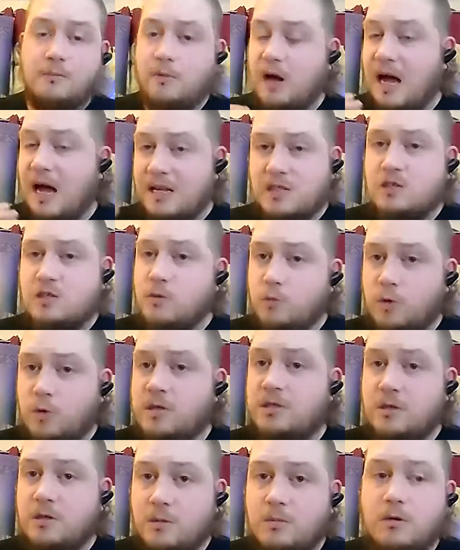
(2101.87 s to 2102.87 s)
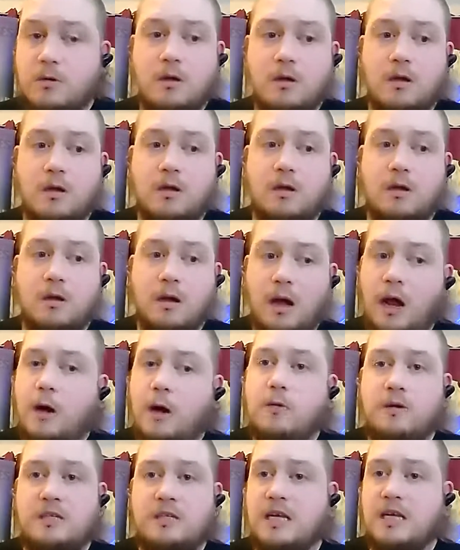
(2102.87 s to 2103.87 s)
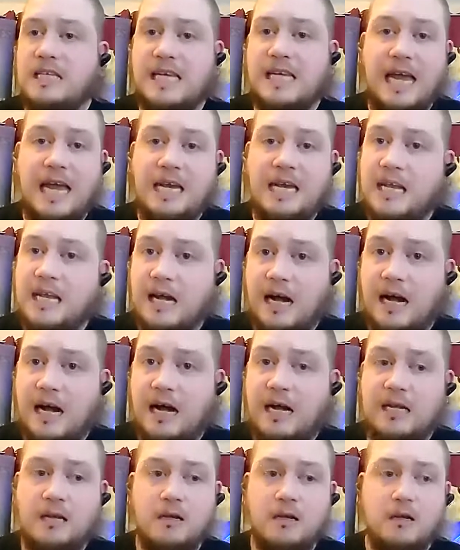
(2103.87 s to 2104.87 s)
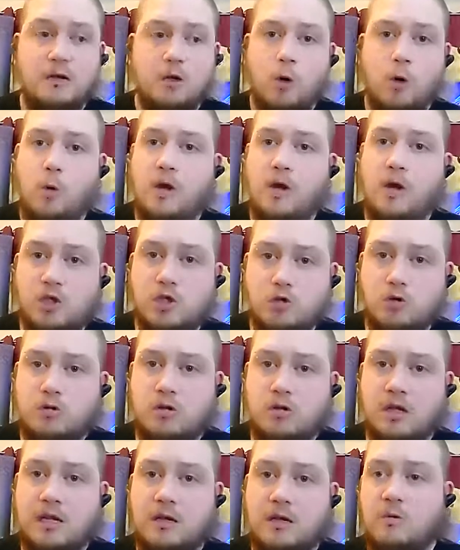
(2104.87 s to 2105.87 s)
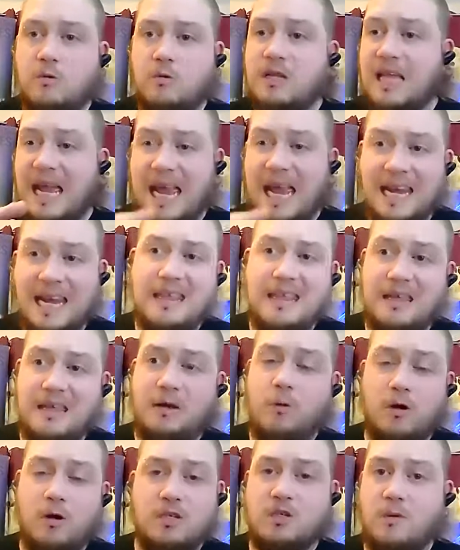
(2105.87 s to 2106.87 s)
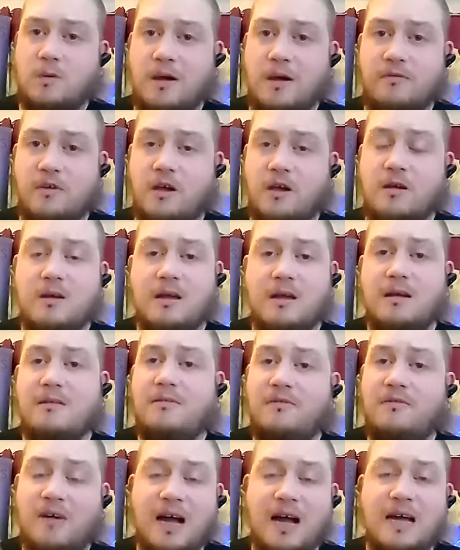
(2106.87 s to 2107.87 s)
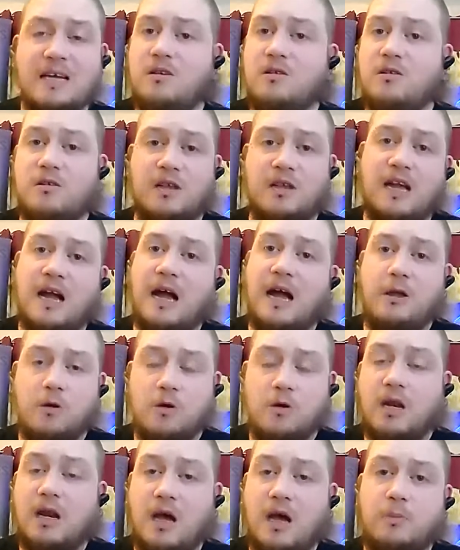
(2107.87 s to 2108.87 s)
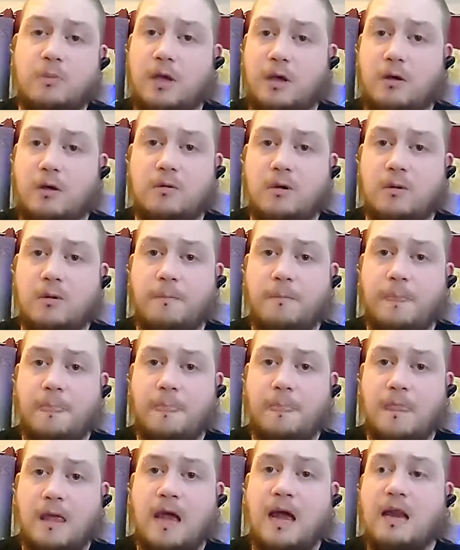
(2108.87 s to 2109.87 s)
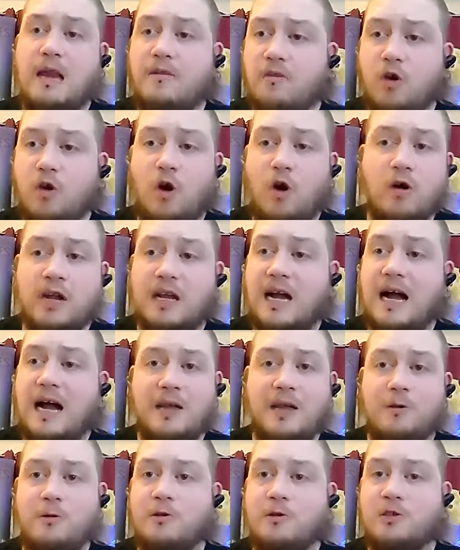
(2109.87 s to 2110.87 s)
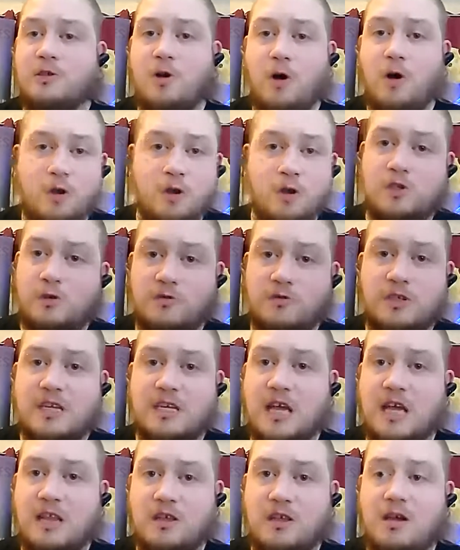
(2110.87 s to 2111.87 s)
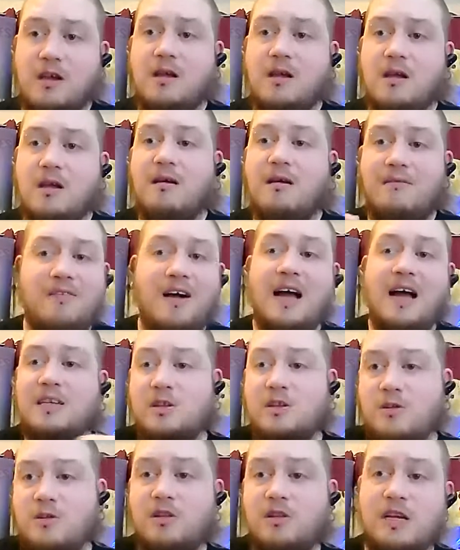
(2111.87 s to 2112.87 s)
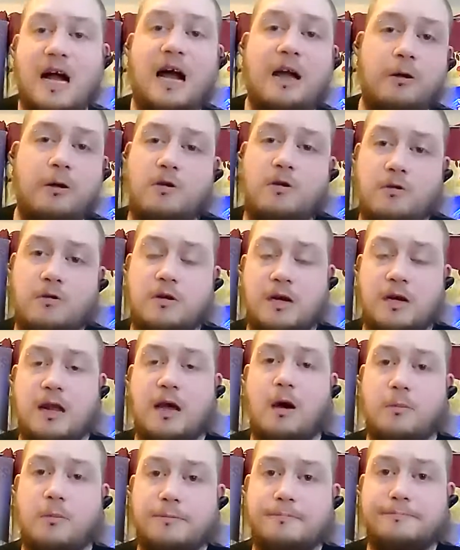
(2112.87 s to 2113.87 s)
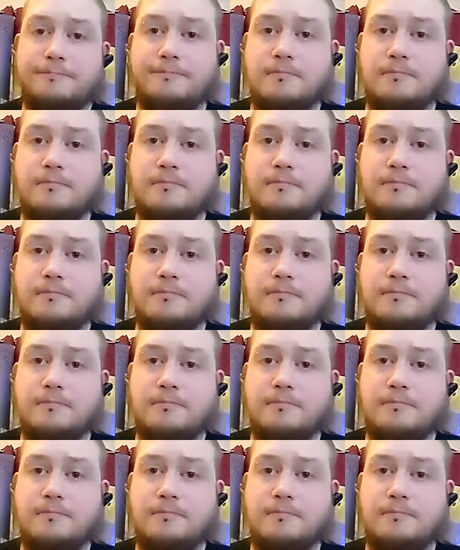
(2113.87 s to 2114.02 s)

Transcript: but has some wisdom, I would say to any guy who is struggling with anything whatsoever, find another guy who can help you. And if you're a guy who's got your stuff together, find another guy who you can help.